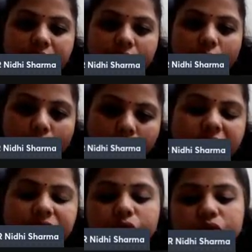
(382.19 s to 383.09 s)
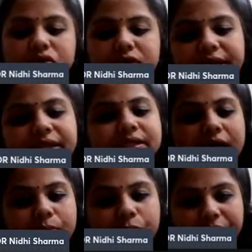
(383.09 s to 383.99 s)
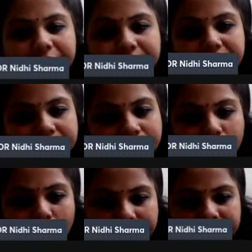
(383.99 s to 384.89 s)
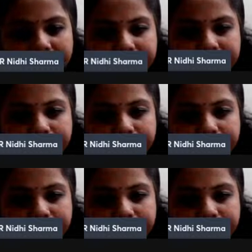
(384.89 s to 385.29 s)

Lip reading: all those things are protected under copyright.